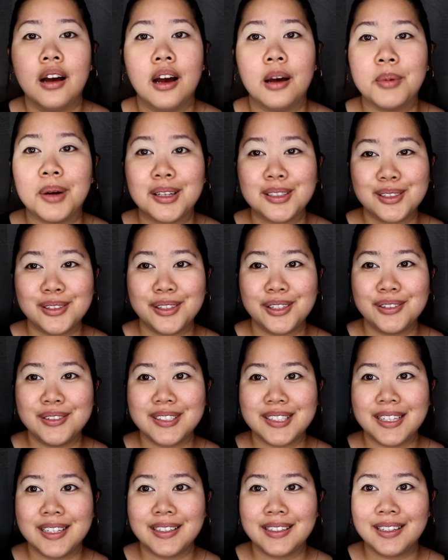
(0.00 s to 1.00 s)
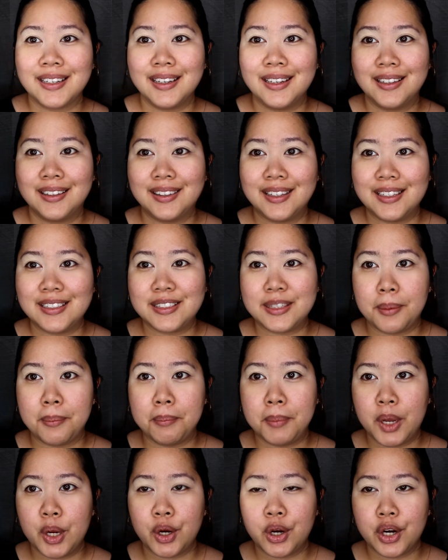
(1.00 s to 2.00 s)
I'm also using this
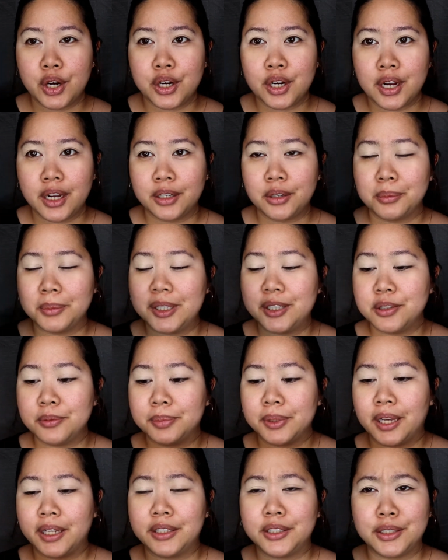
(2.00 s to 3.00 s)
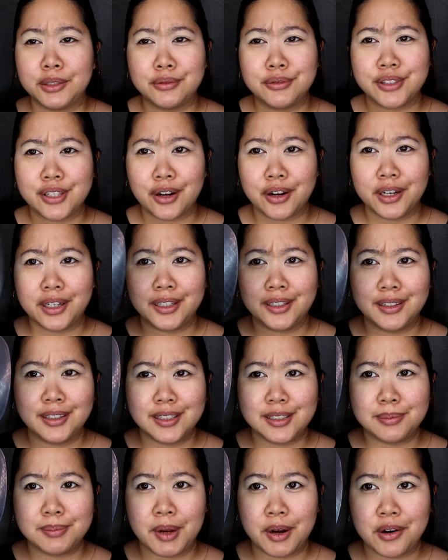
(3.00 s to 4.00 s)
mirror. I don't mean to blind you, sorry.
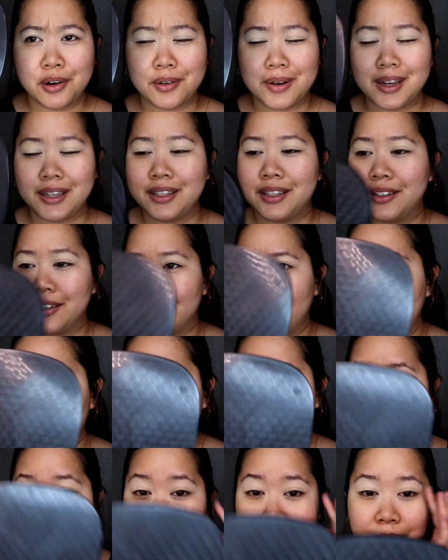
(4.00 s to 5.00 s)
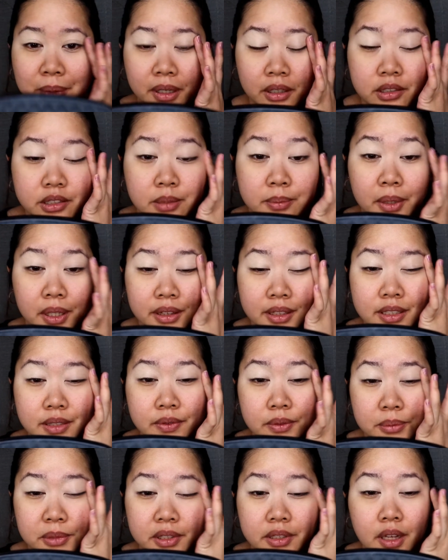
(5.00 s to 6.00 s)
This mirror right here. I also bought this
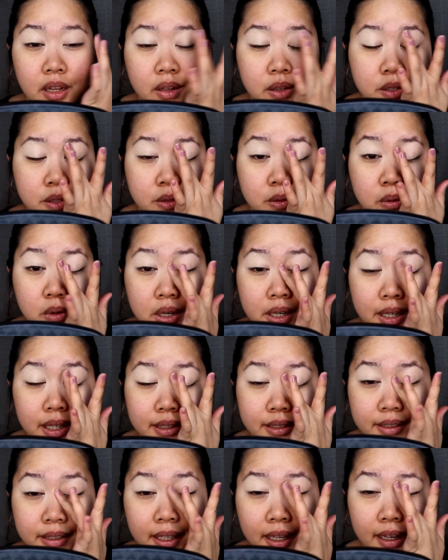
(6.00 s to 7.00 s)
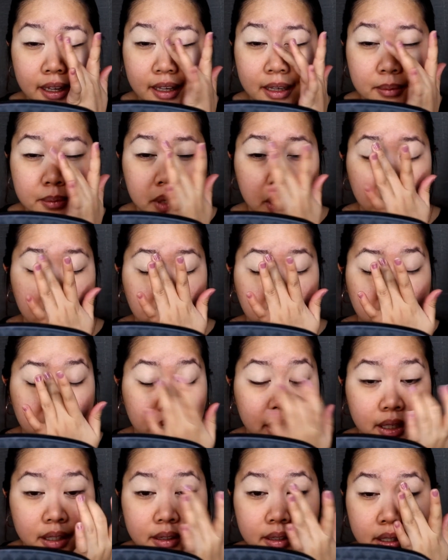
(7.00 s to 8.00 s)
from the dollar store. It came
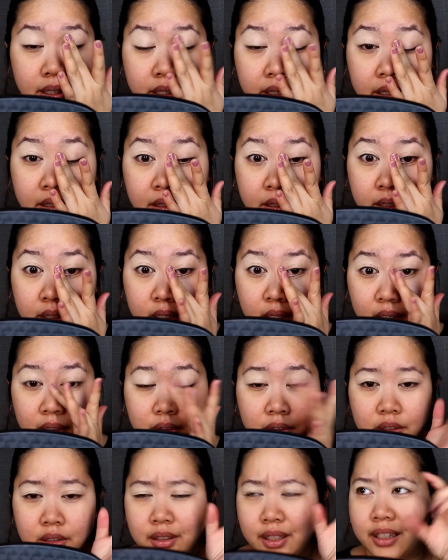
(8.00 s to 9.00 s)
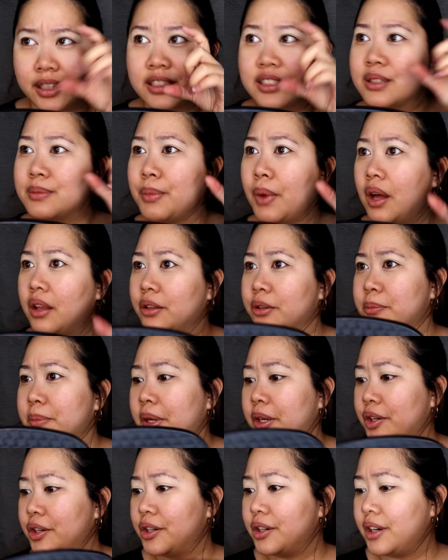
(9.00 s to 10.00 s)
with another, like a smaller
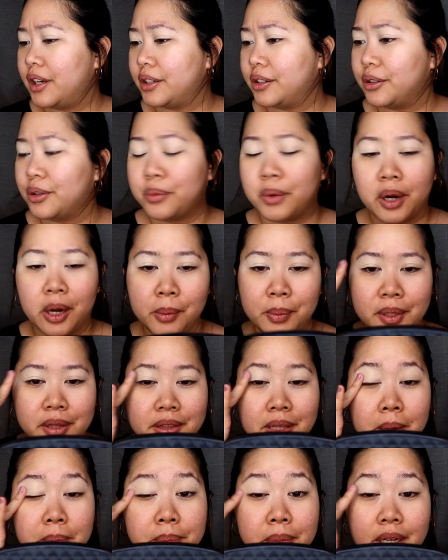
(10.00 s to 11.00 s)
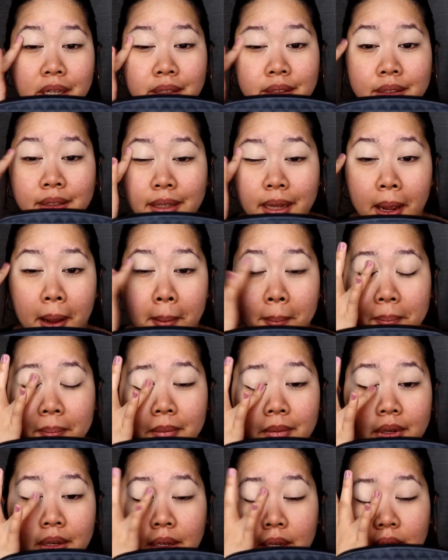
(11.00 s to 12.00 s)
mirror. I don't know where I put that, but yeah.
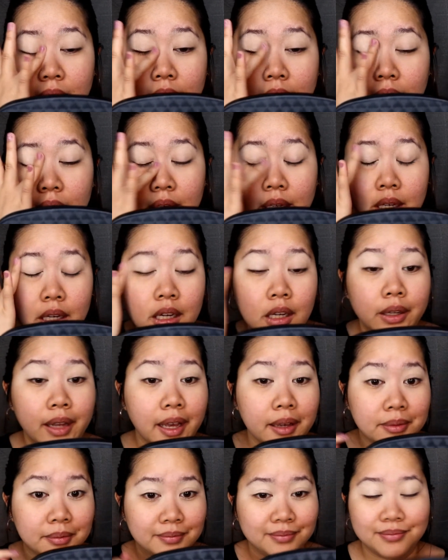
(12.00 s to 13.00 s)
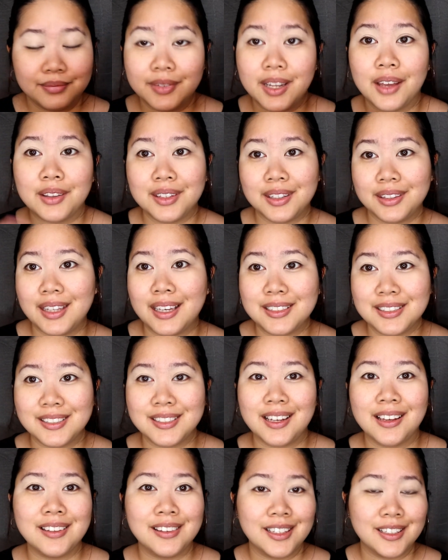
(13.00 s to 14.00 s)
Okay, now that that's
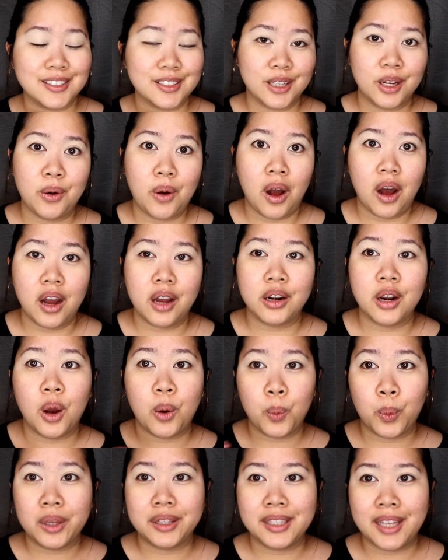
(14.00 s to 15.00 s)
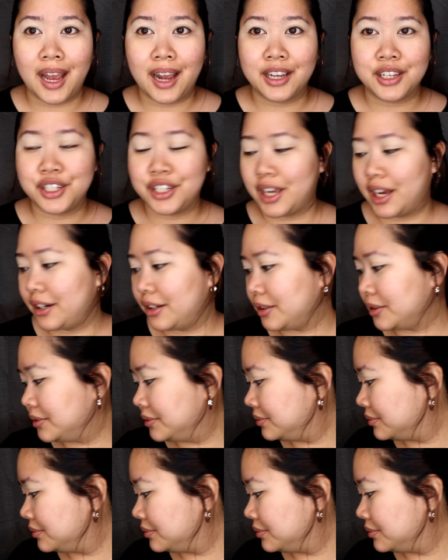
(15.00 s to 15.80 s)
done, let's go on with the eyeshadow.